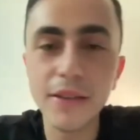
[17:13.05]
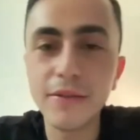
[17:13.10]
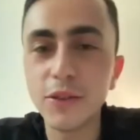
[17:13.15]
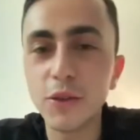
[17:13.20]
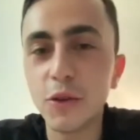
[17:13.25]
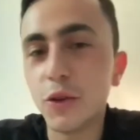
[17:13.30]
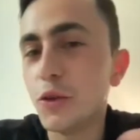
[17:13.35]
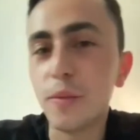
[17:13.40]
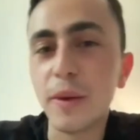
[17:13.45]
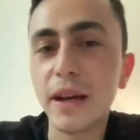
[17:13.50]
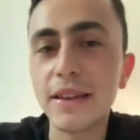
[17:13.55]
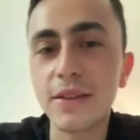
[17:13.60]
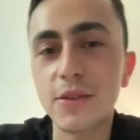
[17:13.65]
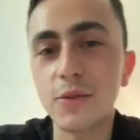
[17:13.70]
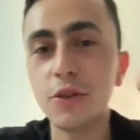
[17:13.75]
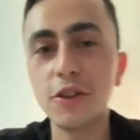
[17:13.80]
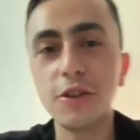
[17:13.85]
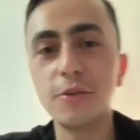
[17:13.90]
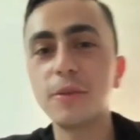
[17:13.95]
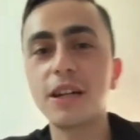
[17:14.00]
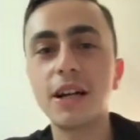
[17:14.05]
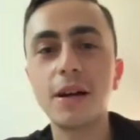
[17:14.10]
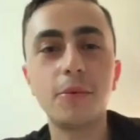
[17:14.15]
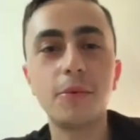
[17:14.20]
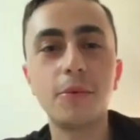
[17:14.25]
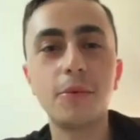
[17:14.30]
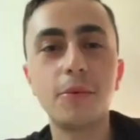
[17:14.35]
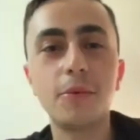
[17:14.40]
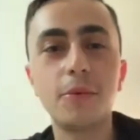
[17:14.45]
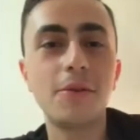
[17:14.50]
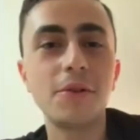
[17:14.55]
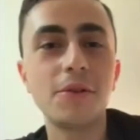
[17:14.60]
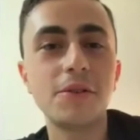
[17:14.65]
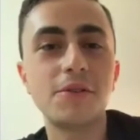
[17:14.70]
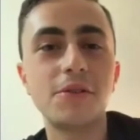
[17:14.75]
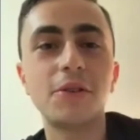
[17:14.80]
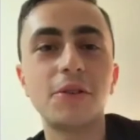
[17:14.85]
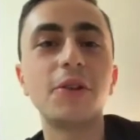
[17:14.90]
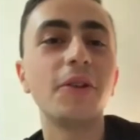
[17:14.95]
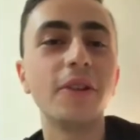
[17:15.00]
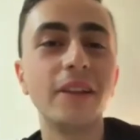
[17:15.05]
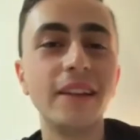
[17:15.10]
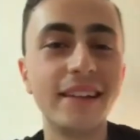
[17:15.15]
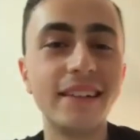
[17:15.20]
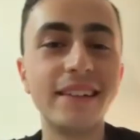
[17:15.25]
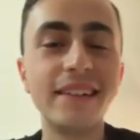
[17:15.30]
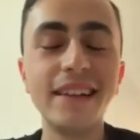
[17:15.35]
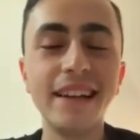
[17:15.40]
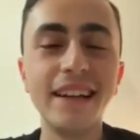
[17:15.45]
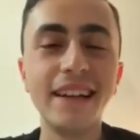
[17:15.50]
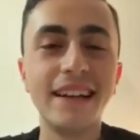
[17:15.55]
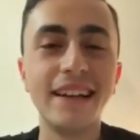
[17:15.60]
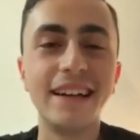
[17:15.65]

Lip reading: Even though you might have saw them a couple hours earlier,